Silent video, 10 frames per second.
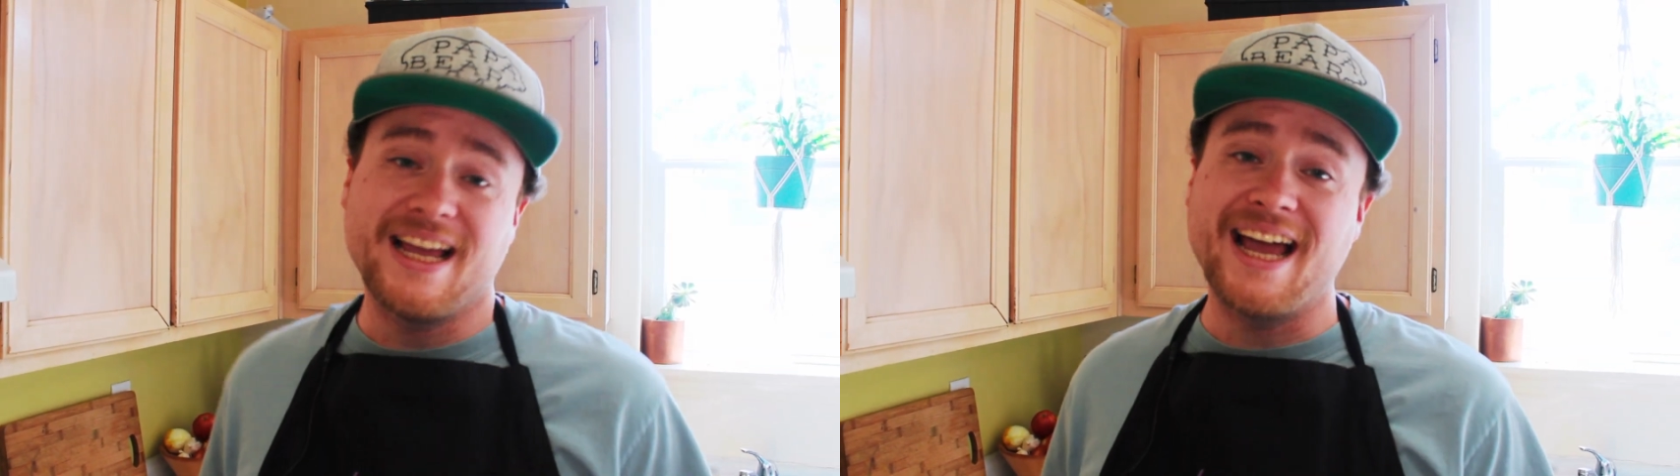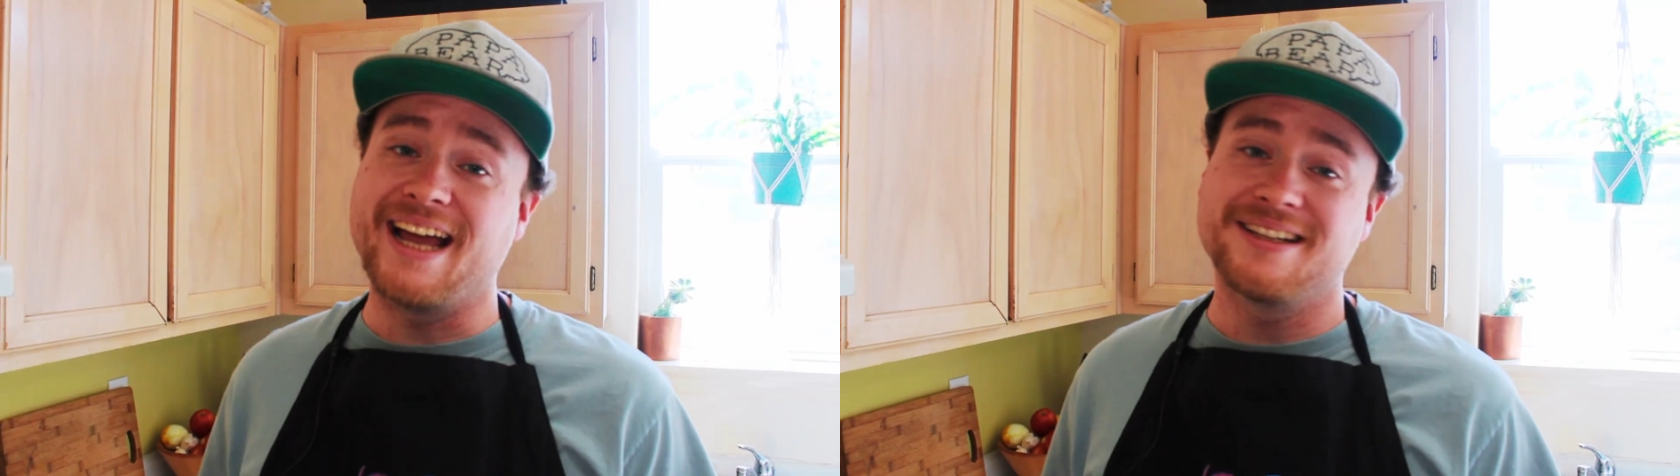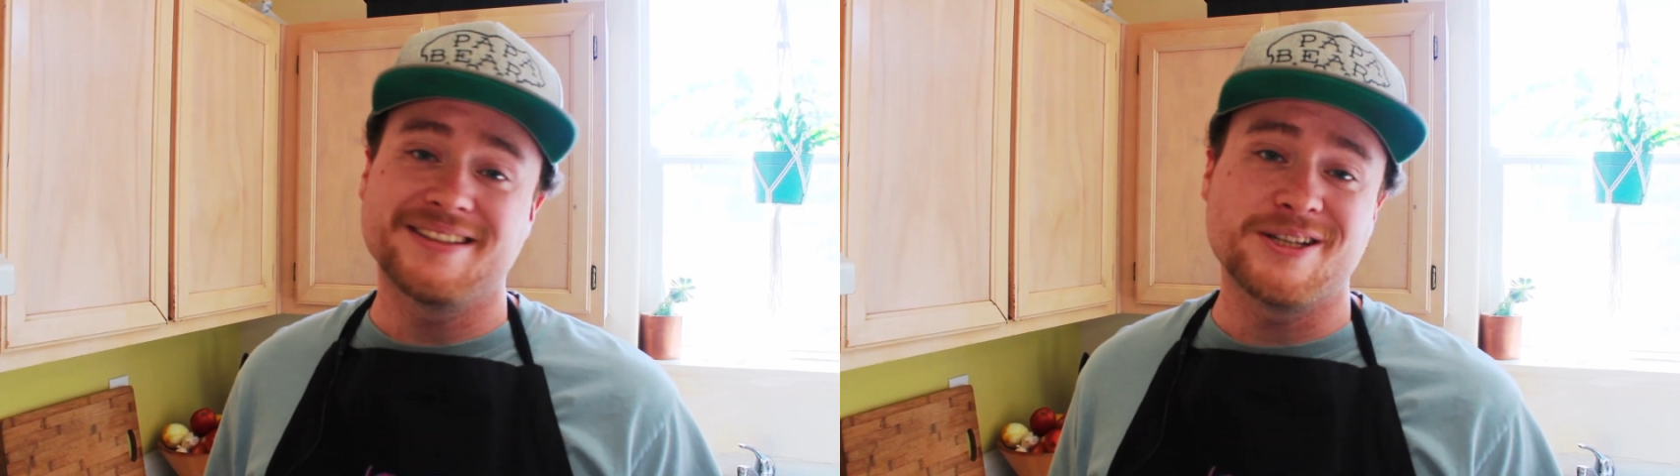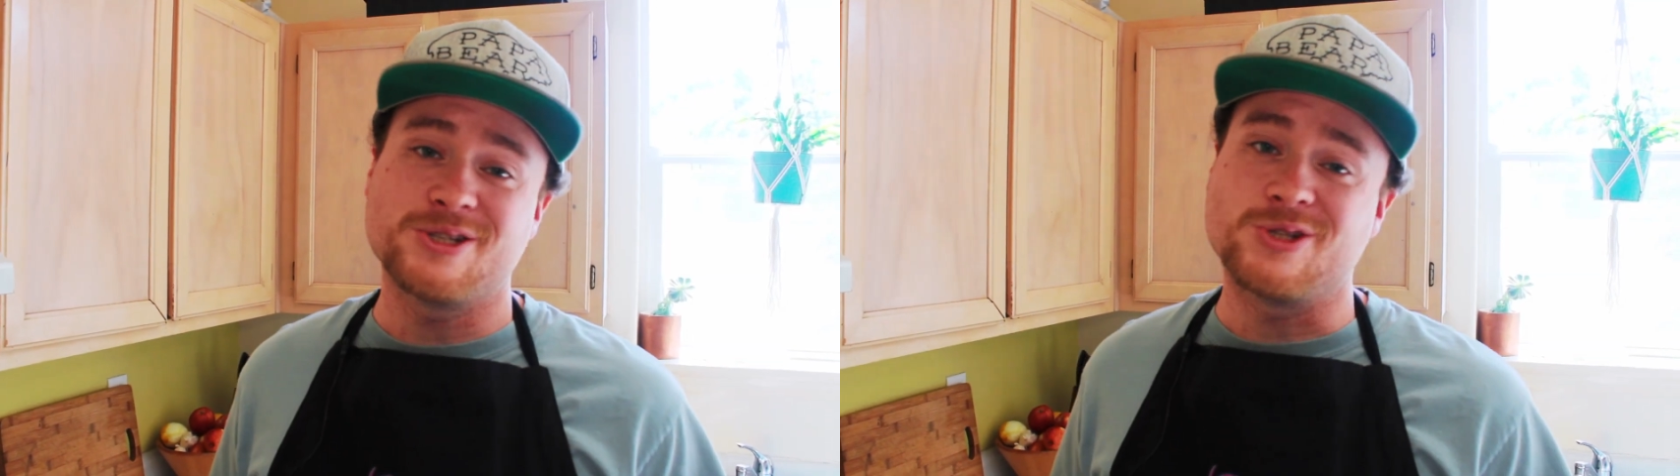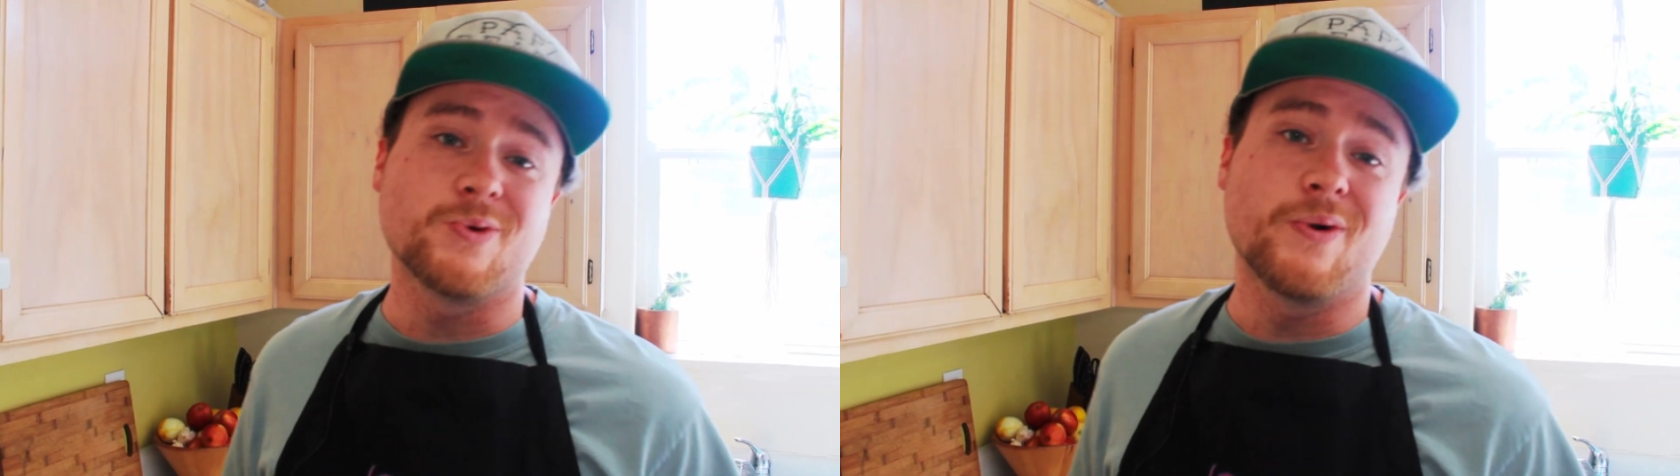hey, that's
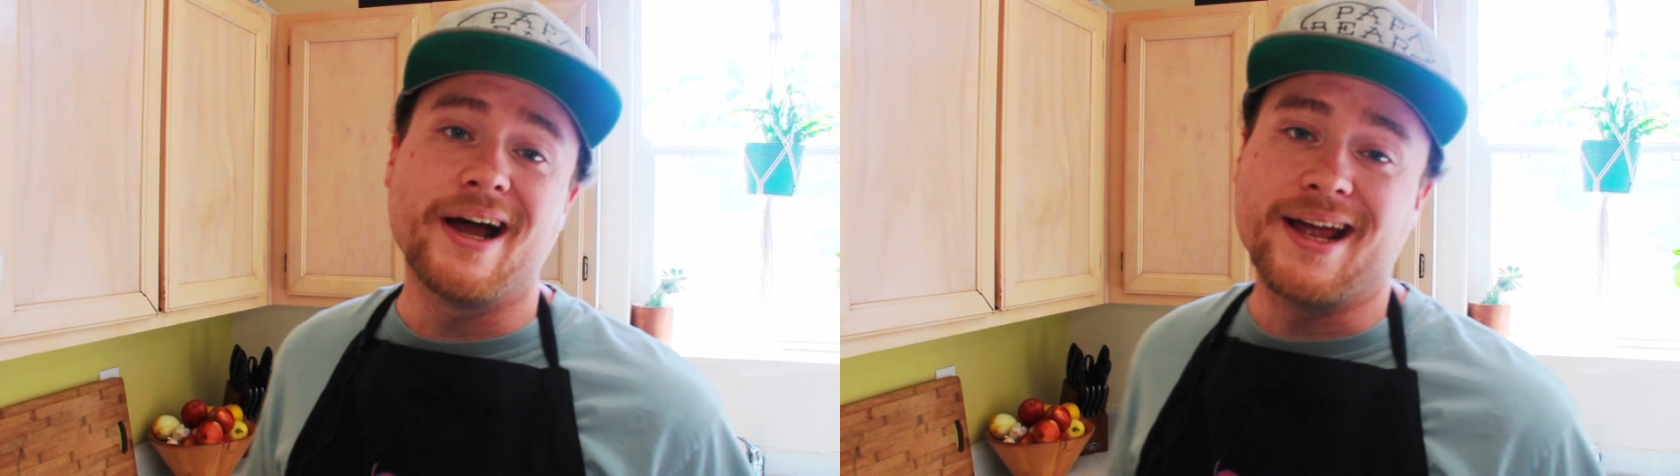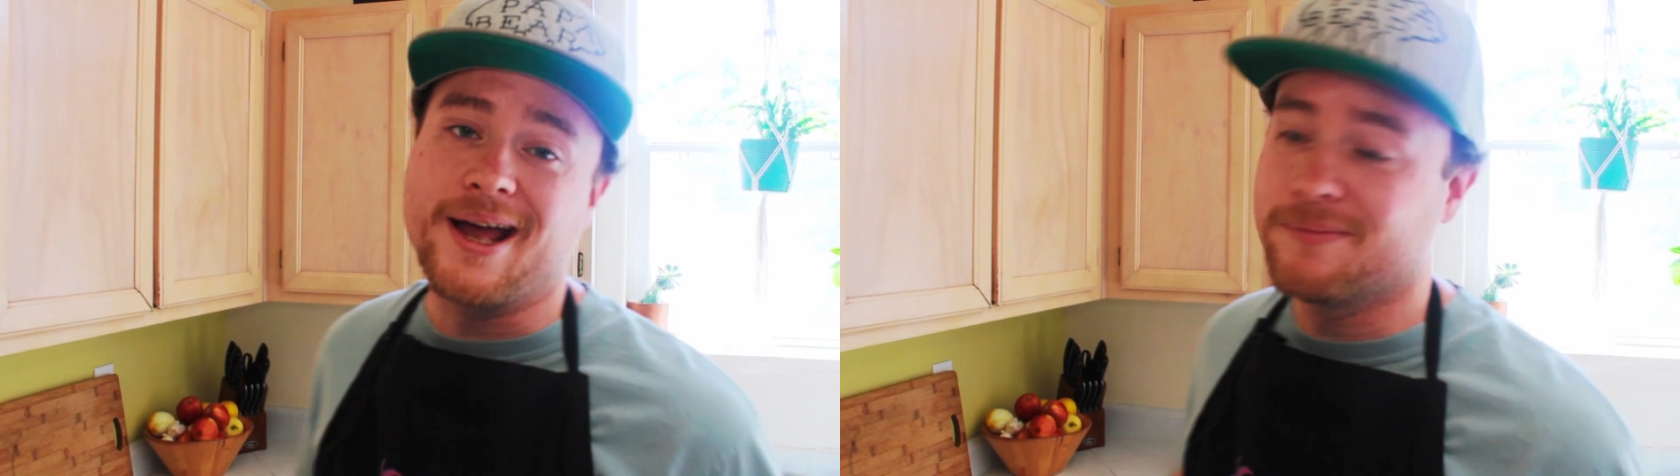just who I am.